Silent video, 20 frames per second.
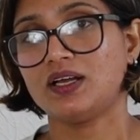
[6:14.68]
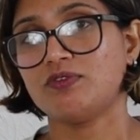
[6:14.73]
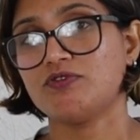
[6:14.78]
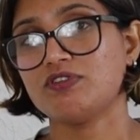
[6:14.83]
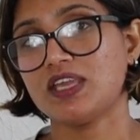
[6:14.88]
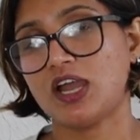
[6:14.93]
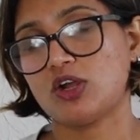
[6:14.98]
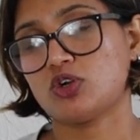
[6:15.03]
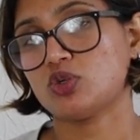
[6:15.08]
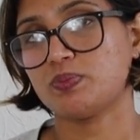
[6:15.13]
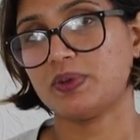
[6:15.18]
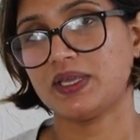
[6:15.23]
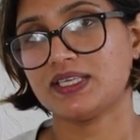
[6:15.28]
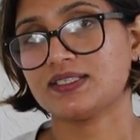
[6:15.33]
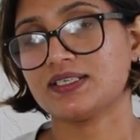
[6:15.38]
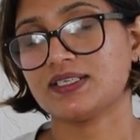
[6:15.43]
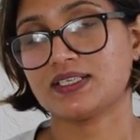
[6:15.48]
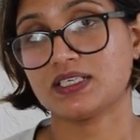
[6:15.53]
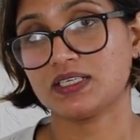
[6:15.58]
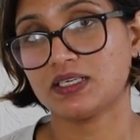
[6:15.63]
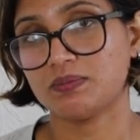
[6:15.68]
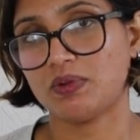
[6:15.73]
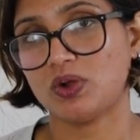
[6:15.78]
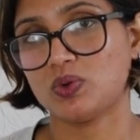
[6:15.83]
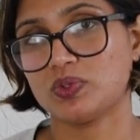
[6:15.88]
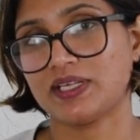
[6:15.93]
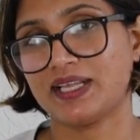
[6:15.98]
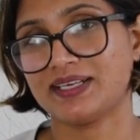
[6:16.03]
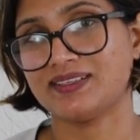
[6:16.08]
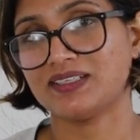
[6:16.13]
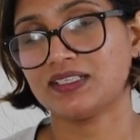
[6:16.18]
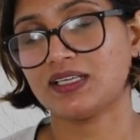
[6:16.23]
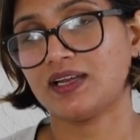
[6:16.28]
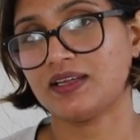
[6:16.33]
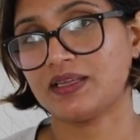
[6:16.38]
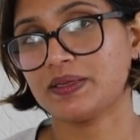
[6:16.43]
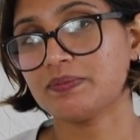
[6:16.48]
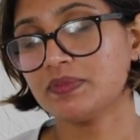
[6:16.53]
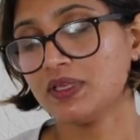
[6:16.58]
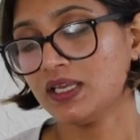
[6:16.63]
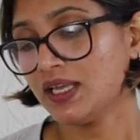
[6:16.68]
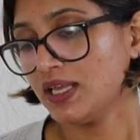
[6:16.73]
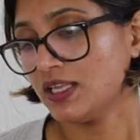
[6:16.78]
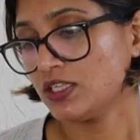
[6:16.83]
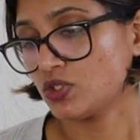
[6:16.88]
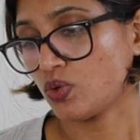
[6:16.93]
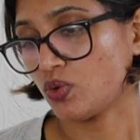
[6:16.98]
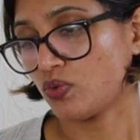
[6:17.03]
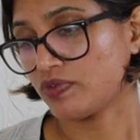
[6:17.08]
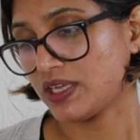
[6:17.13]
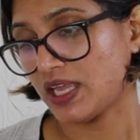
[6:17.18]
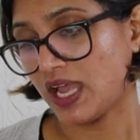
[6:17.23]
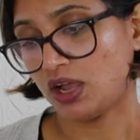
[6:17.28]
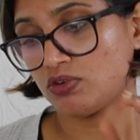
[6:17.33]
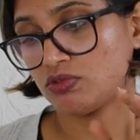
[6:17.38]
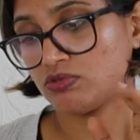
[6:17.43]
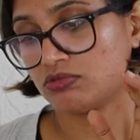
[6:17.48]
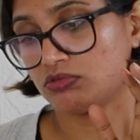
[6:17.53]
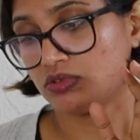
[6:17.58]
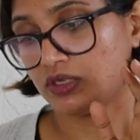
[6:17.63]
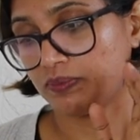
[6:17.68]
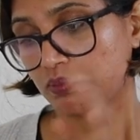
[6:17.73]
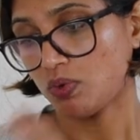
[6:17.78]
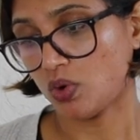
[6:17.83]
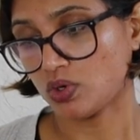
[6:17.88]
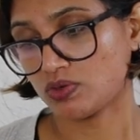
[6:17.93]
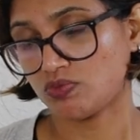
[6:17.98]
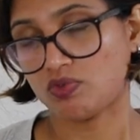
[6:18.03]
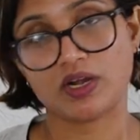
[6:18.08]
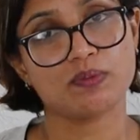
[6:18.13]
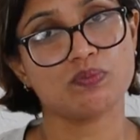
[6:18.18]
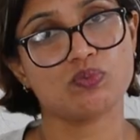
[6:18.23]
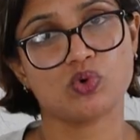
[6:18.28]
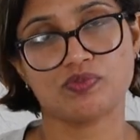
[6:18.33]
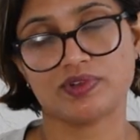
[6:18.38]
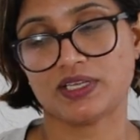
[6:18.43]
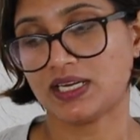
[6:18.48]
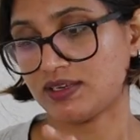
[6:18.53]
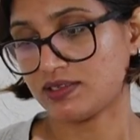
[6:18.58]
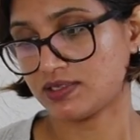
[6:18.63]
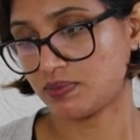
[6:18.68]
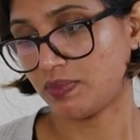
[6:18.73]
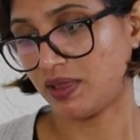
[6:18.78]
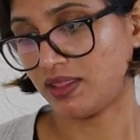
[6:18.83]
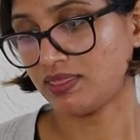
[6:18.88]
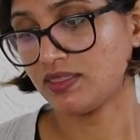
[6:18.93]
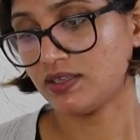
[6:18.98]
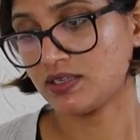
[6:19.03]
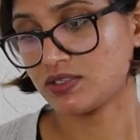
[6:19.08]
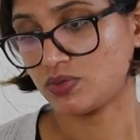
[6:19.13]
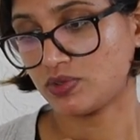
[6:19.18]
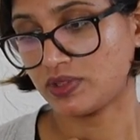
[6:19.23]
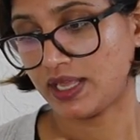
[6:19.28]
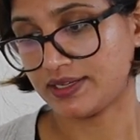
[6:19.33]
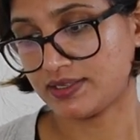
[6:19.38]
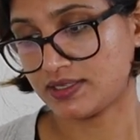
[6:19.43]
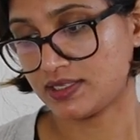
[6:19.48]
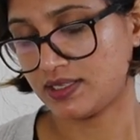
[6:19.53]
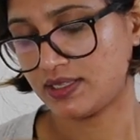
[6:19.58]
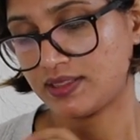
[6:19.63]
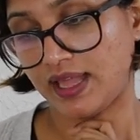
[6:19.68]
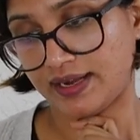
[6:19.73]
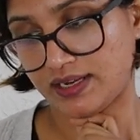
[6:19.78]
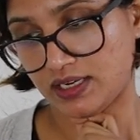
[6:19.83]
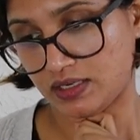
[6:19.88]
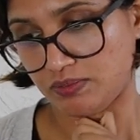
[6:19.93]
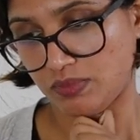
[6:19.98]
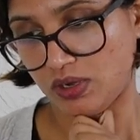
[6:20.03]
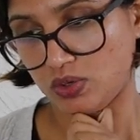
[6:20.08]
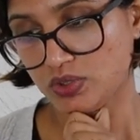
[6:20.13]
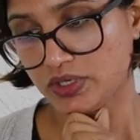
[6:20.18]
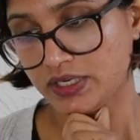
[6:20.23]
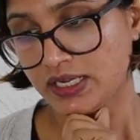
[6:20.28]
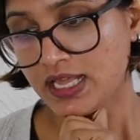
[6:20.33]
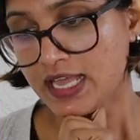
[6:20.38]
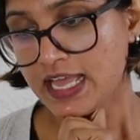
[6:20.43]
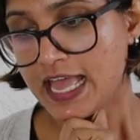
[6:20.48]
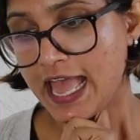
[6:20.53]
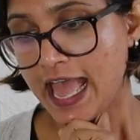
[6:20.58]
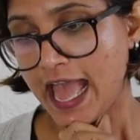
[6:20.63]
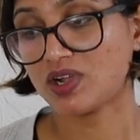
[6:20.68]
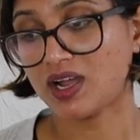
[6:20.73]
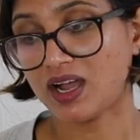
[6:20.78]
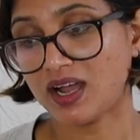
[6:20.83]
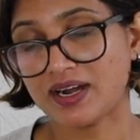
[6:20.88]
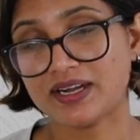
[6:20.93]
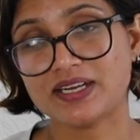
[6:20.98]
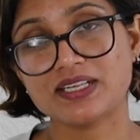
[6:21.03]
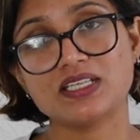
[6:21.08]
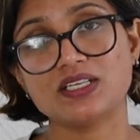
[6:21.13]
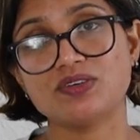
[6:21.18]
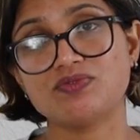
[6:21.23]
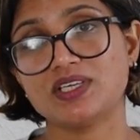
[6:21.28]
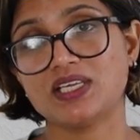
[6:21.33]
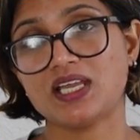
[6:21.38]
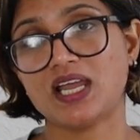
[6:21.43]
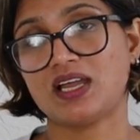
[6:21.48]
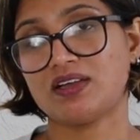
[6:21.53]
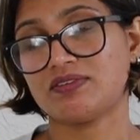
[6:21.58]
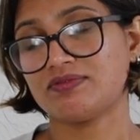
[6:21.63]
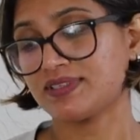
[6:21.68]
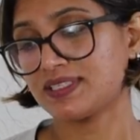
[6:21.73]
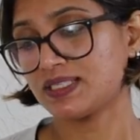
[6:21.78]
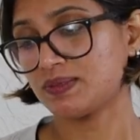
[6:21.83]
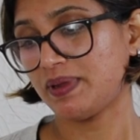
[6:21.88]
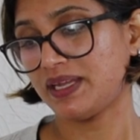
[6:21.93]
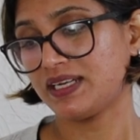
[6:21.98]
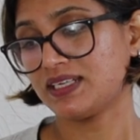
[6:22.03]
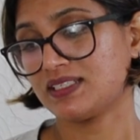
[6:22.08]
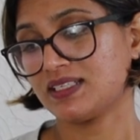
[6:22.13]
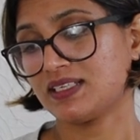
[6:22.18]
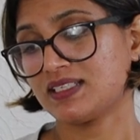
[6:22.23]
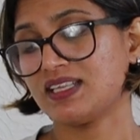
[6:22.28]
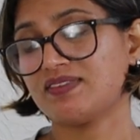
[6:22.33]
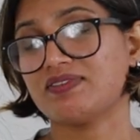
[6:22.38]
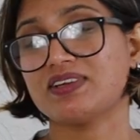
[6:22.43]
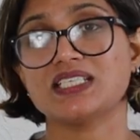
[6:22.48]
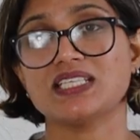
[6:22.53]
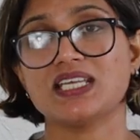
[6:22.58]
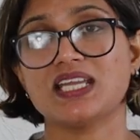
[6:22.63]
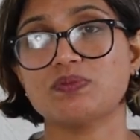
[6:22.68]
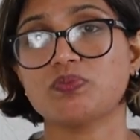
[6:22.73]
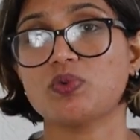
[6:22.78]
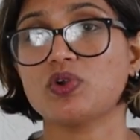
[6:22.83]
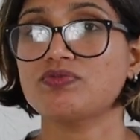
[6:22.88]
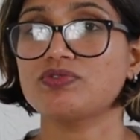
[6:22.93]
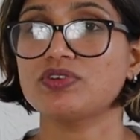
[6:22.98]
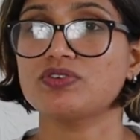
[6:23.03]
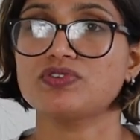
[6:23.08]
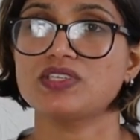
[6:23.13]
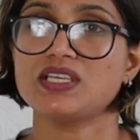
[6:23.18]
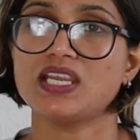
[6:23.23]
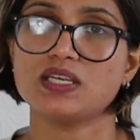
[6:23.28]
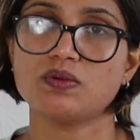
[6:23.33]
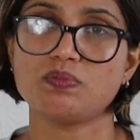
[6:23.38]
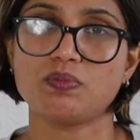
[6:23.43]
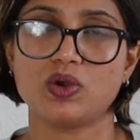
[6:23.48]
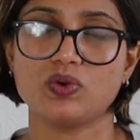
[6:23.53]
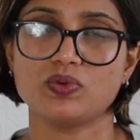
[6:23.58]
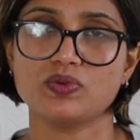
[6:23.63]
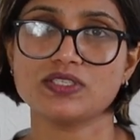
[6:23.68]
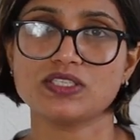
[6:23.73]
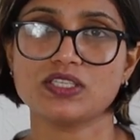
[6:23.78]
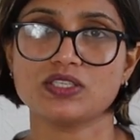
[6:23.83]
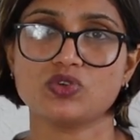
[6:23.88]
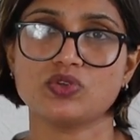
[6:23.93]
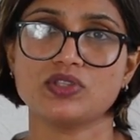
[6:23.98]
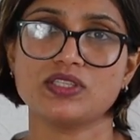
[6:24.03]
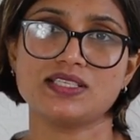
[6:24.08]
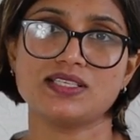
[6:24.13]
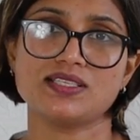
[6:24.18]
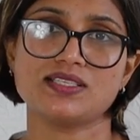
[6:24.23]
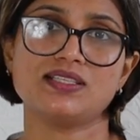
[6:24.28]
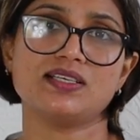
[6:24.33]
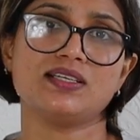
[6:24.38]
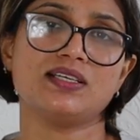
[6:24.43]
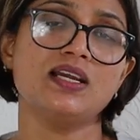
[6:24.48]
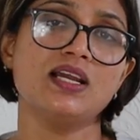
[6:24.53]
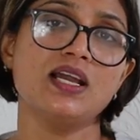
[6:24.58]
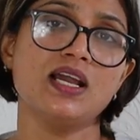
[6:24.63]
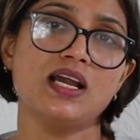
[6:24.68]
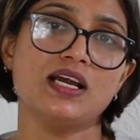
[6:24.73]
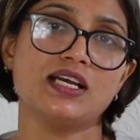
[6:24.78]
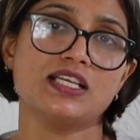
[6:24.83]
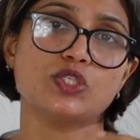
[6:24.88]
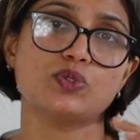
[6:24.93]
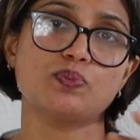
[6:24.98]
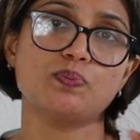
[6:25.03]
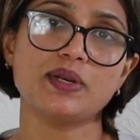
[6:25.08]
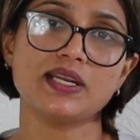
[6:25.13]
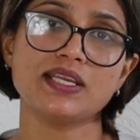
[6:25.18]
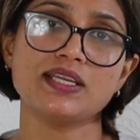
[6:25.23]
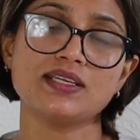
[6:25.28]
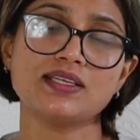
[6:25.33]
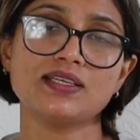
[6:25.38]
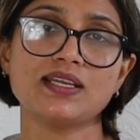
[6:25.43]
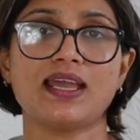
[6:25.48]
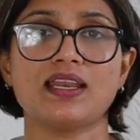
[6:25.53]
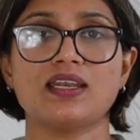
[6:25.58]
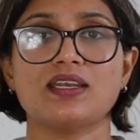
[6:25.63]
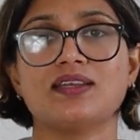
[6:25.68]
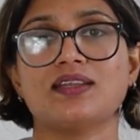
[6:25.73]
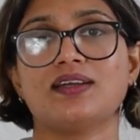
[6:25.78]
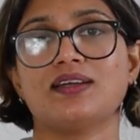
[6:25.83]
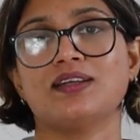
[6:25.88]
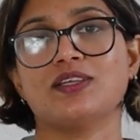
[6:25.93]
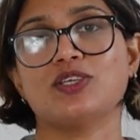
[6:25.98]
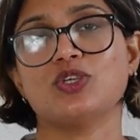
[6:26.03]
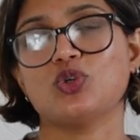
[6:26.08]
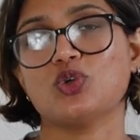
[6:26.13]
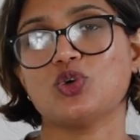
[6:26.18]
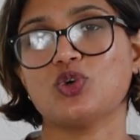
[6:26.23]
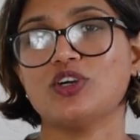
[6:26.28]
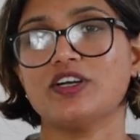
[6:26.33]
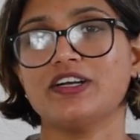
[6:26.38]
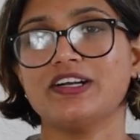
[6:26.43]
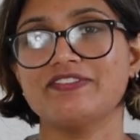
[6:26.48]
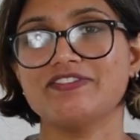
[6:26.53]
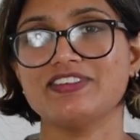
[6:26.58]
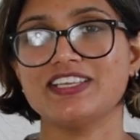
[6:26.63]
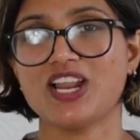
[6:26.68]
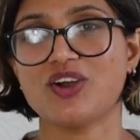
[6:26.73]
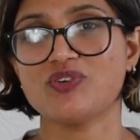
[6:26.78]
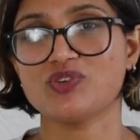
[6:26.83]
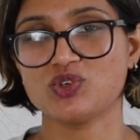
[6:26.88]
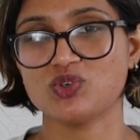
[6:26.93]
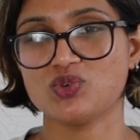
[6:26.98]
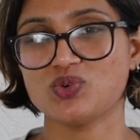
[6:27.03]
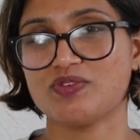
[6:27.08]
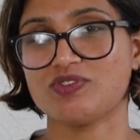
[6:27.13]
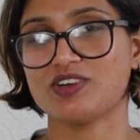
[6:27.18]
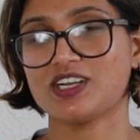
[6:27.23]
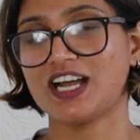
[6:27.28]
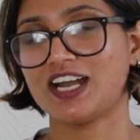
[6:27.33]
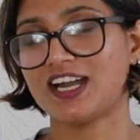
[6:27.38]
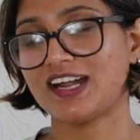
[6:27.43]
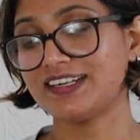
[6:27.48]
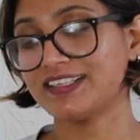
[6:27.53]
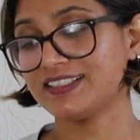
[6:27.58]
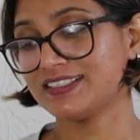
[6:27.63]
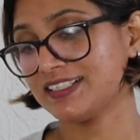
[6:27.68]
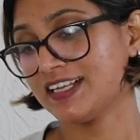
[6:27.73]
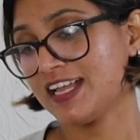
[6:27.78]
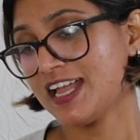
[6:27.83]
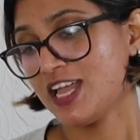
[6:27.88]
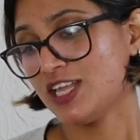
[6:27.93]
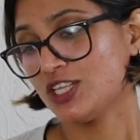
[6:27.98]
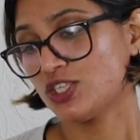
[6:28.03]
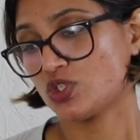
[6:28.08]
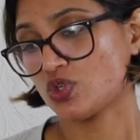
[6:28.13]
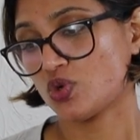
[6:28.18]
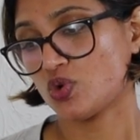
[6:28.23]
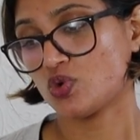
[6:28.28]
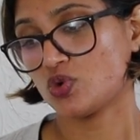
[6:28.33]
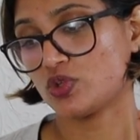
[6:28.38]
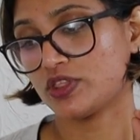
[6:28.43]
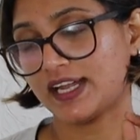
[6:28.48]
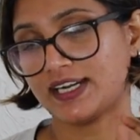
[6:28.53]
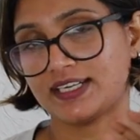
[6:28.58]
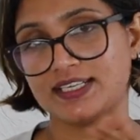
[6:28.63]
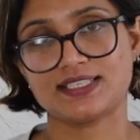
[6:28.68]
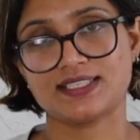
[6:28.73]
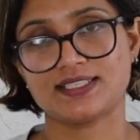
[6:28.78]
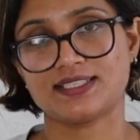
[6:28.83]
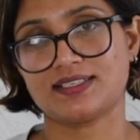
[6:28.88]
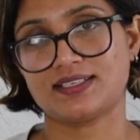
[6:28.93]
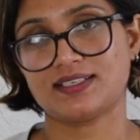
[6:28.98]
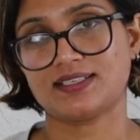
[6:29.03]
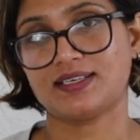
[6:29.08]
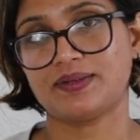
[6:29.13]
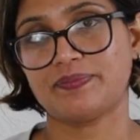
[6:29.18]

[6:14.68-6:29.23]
we have to pay a certain amount at the time. So we have bought one movie last month, so that's that amount. For gardening, we have spent £78.58. So this is the spring, and you know, we love to do our garden, so that is